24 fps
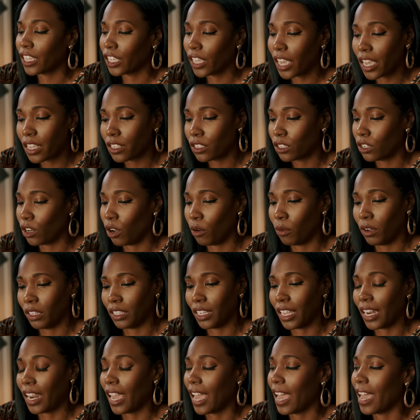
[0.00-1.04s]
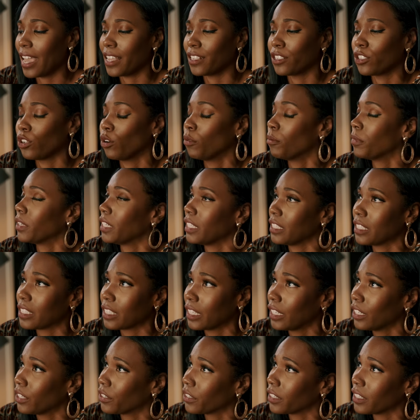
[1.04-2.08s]
yes knowing that I had so many
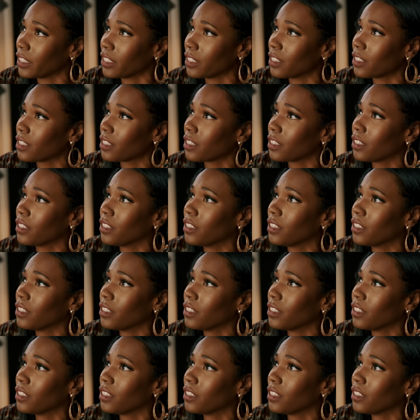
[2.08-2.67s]
secrets.